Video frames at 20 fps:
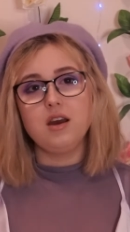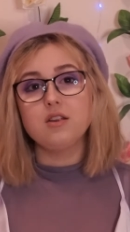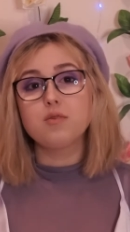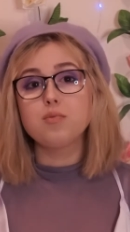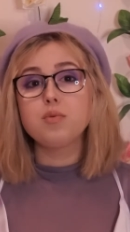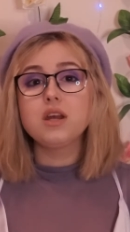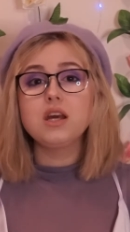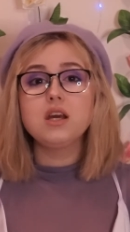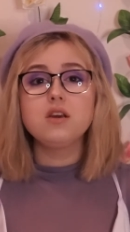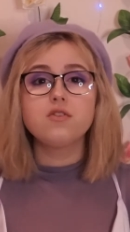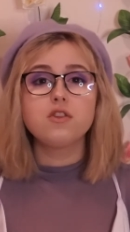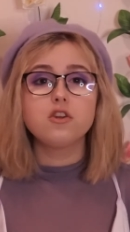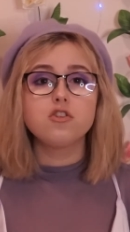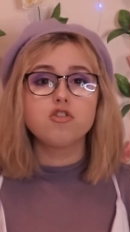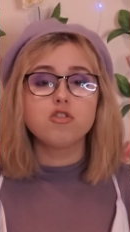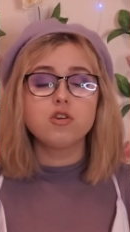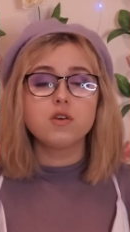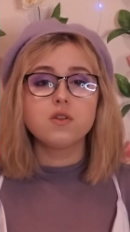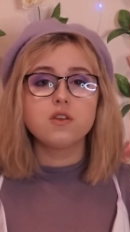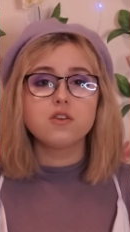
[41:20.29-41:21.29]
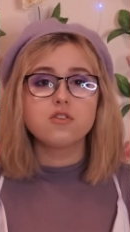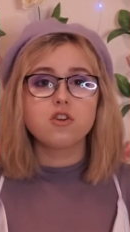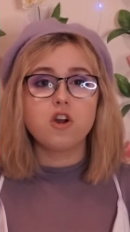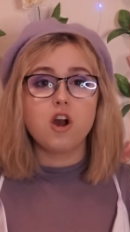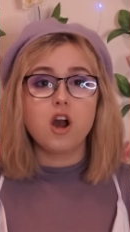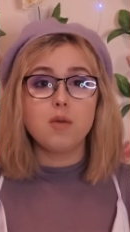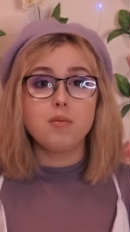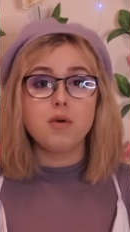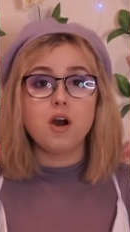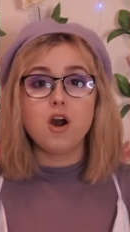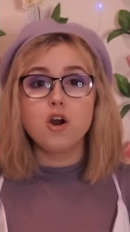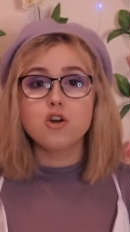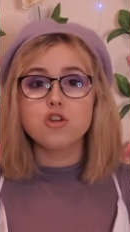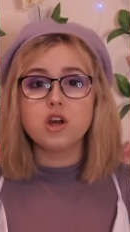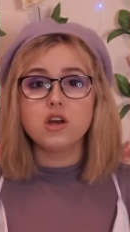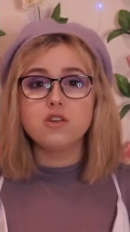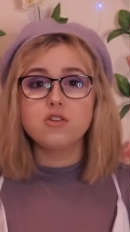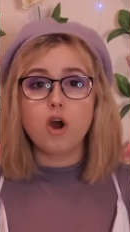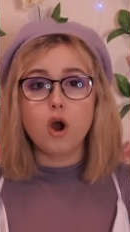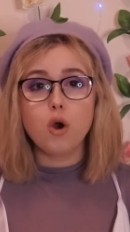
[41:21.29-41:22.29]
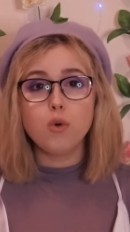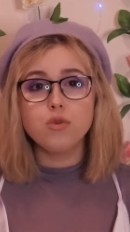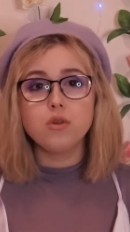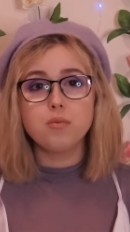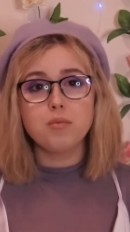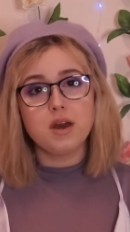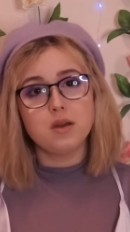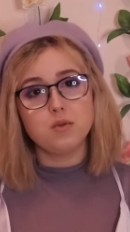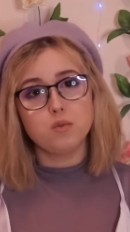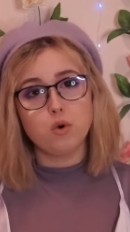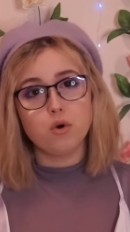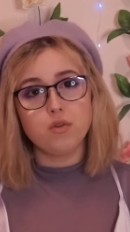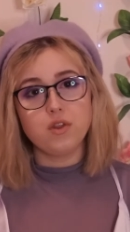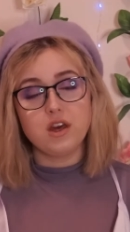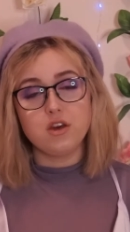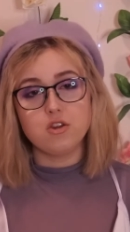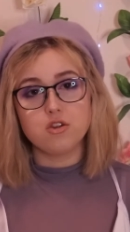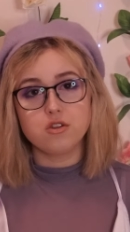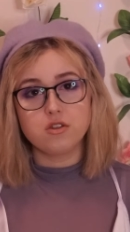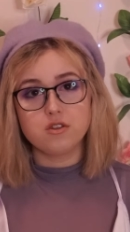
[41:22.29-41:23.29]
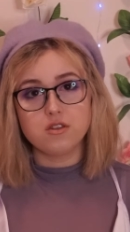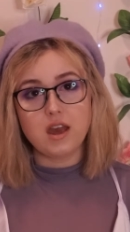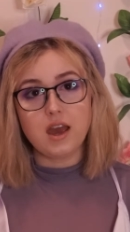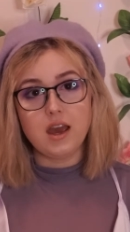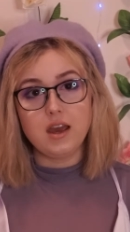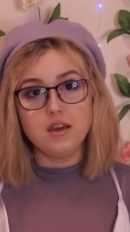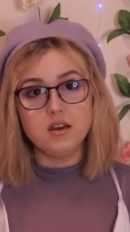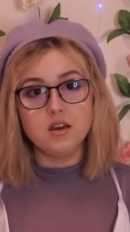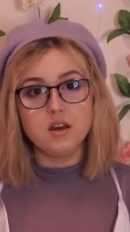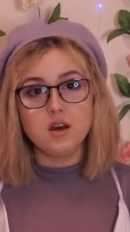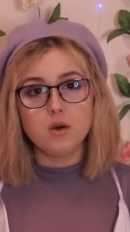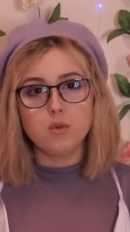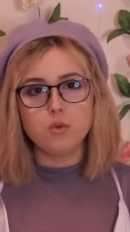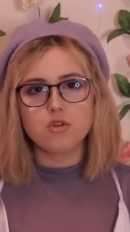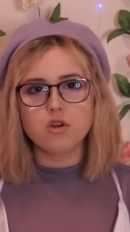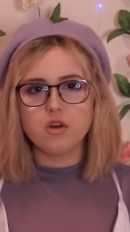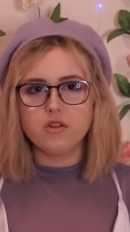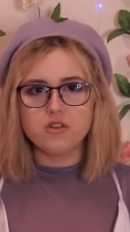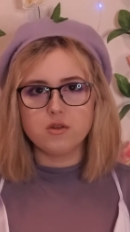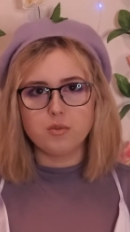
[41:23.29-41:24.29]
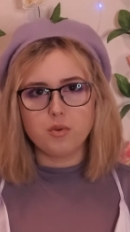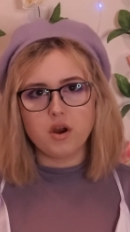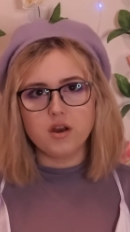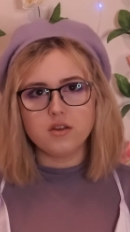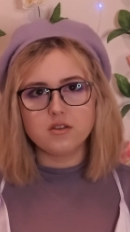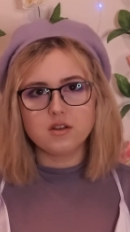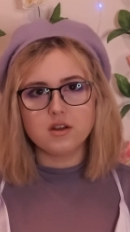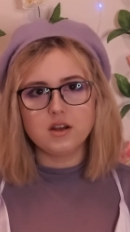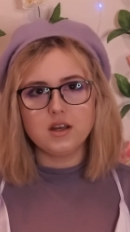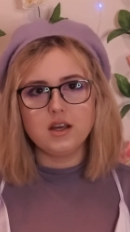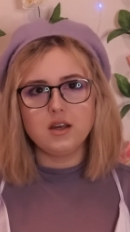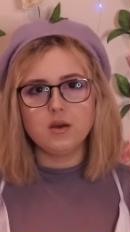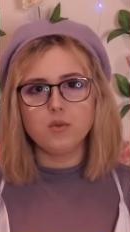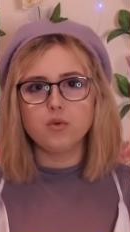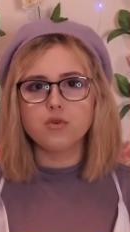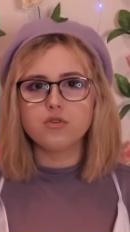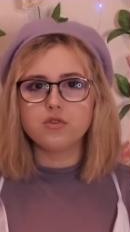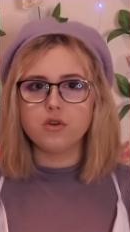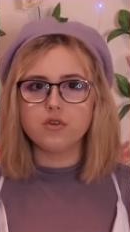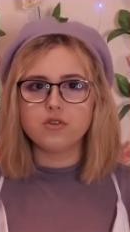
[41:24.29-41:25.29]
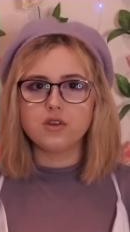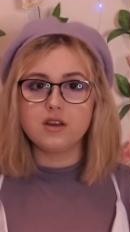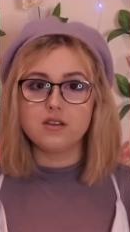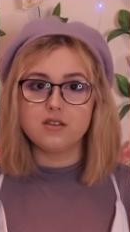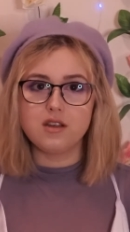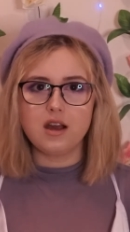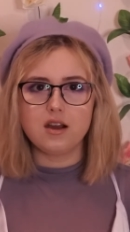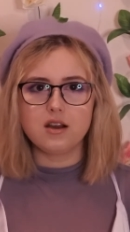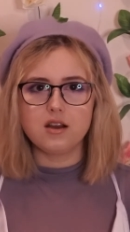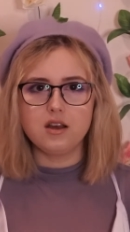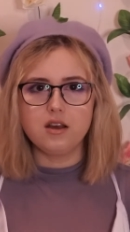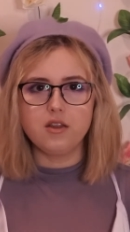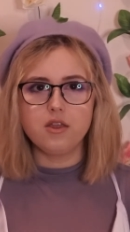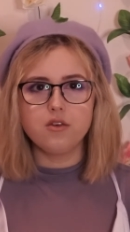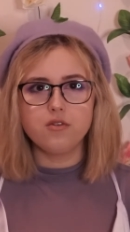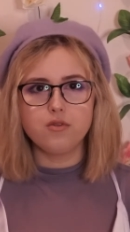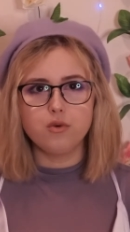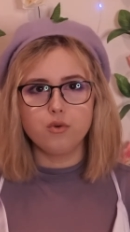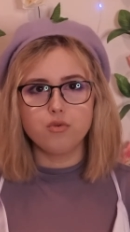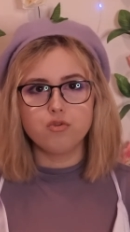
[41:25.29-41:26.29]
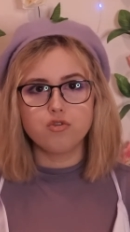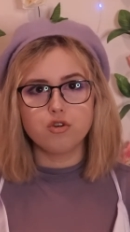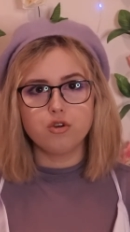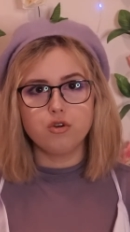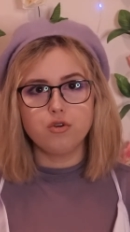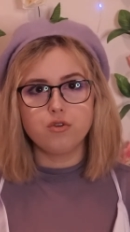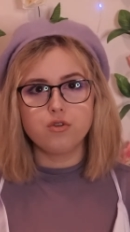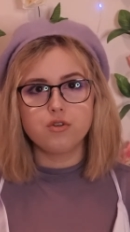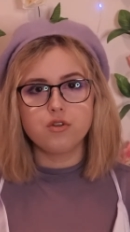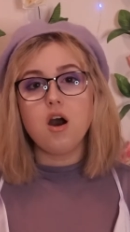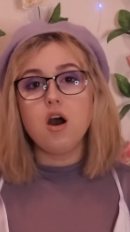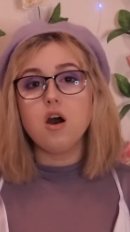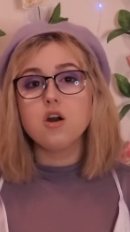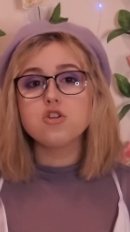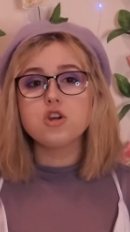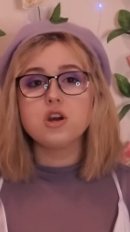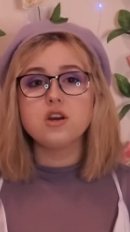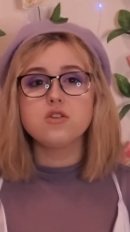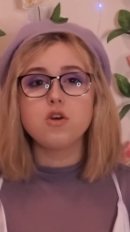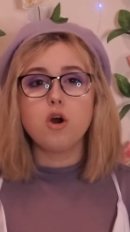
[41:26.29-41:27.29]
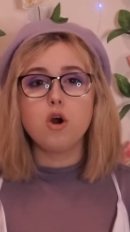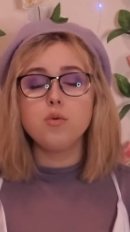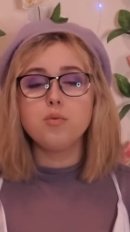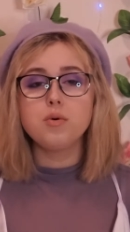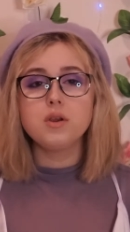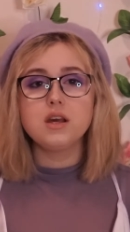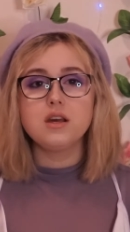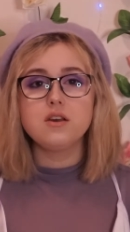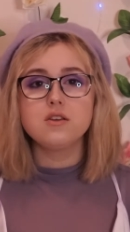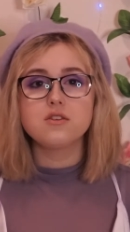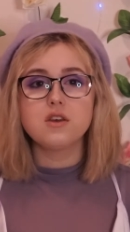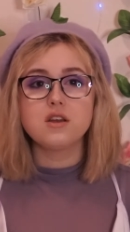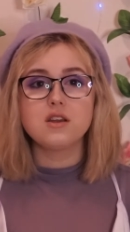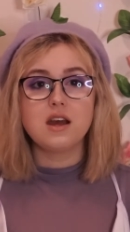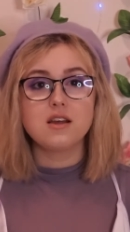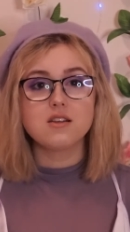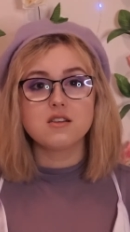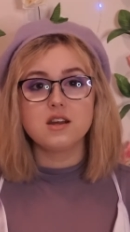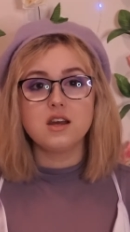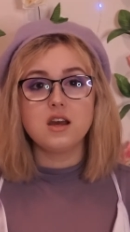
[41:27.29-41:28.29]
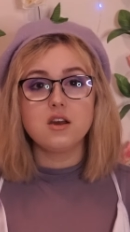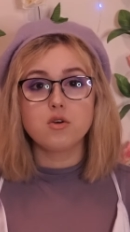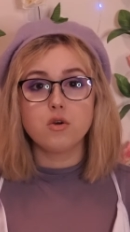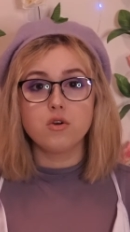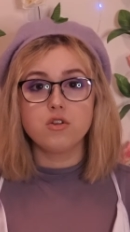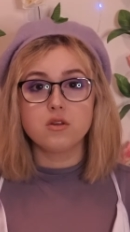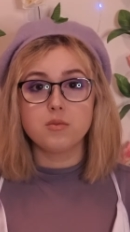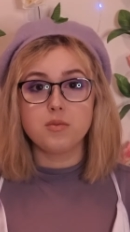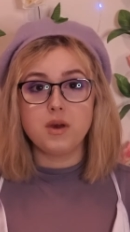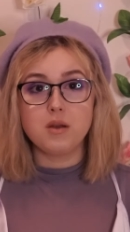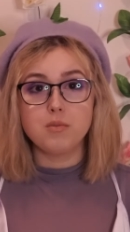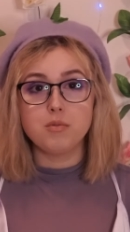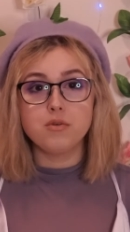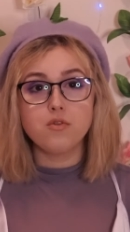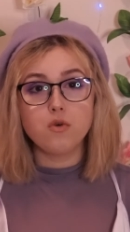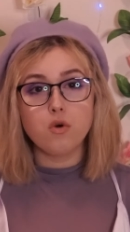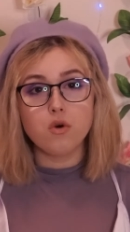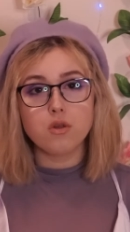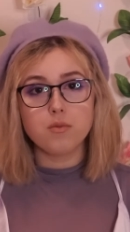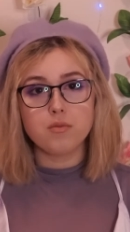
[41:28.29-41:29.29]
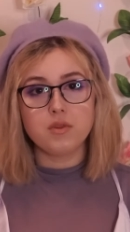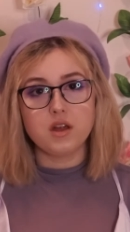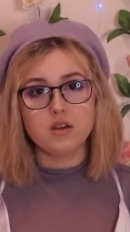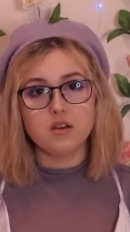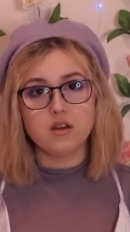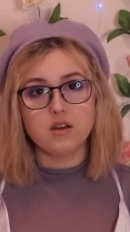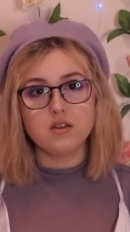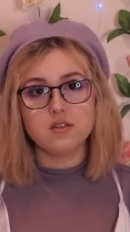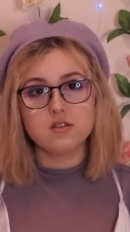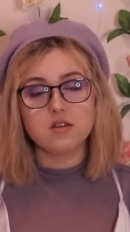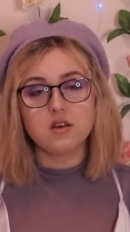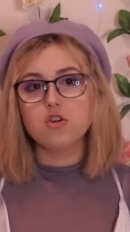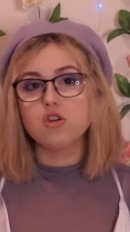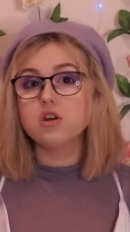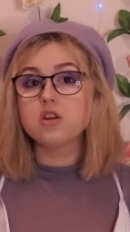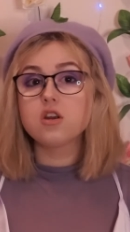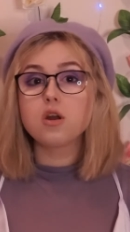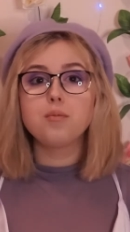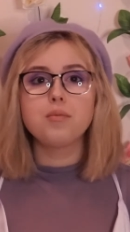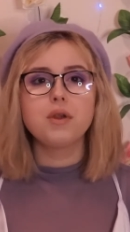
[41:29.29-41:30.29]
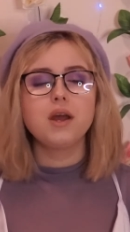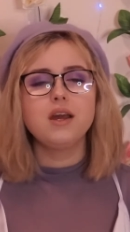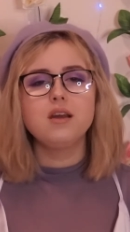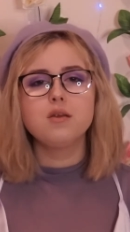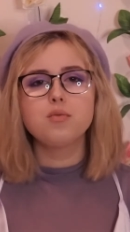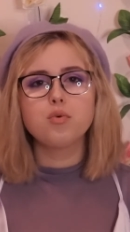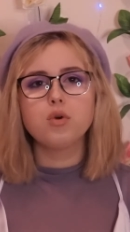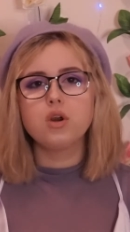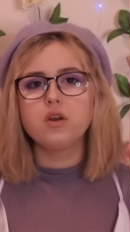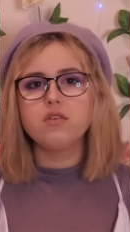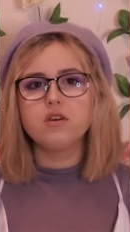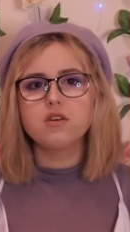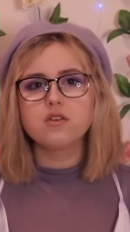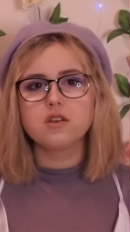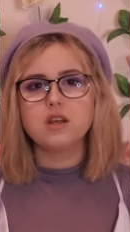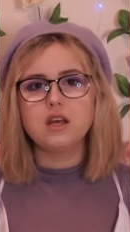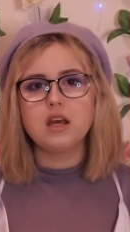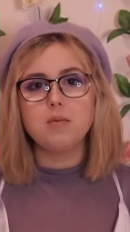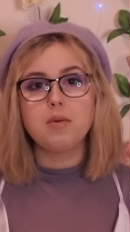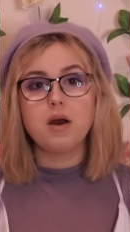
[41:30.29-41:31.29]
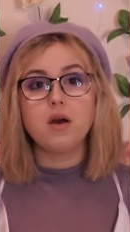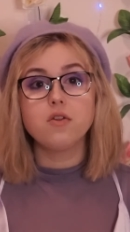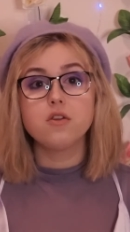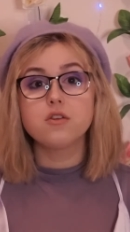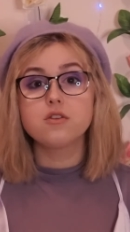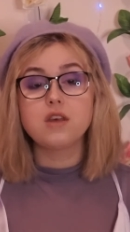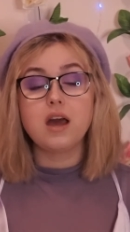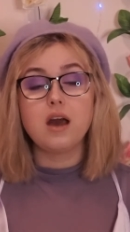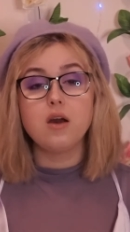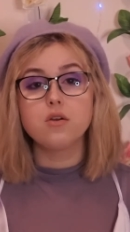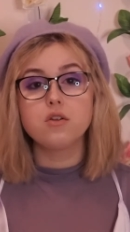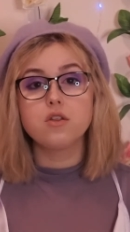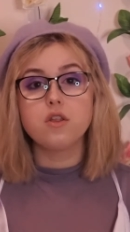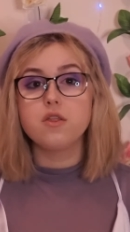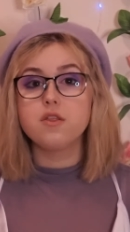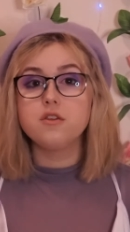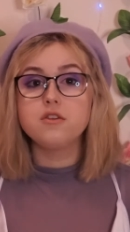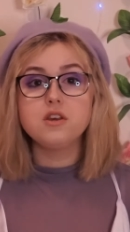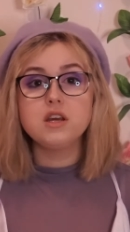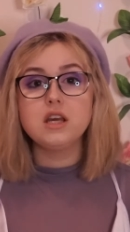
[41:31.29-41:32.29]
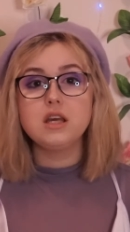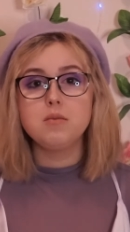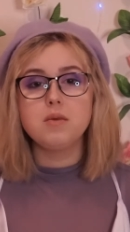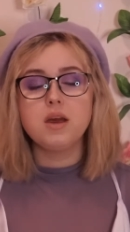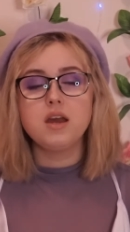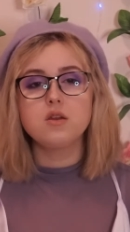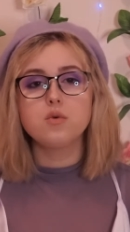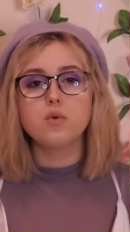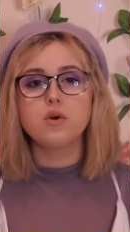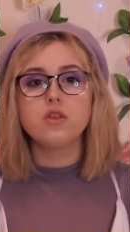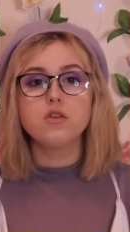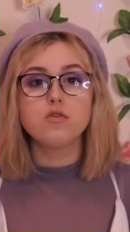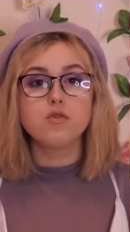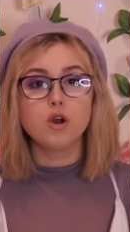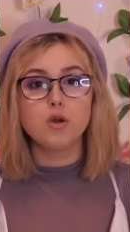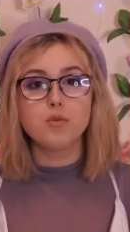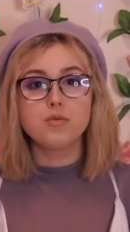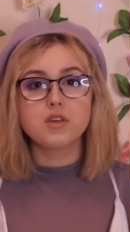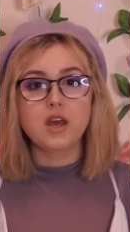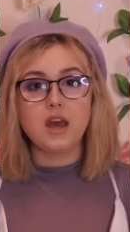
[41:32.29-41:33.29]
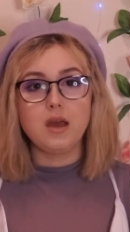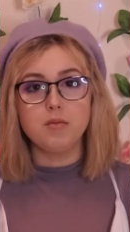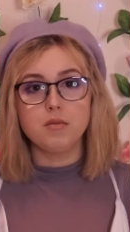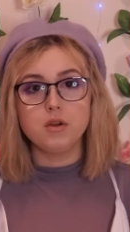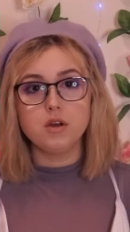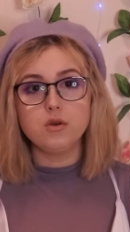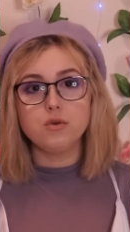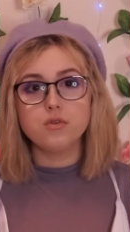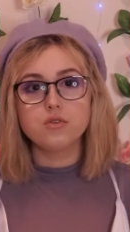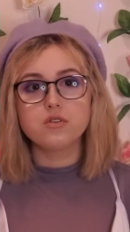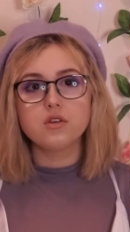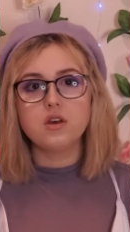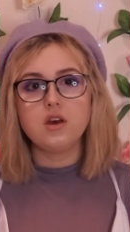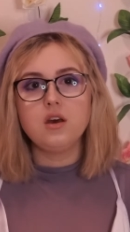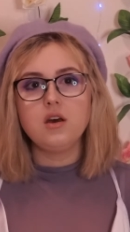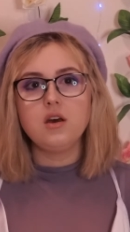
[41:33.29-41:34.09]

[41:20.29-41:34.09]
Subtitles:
It's believed that during this time, RJ told the men what they should say, which unsurprisingly was not exactly the full truth. RJ told police that Natalie had gone to bed before them that night. She had complained previously about the sound that the dinghy made when the ropes came loose.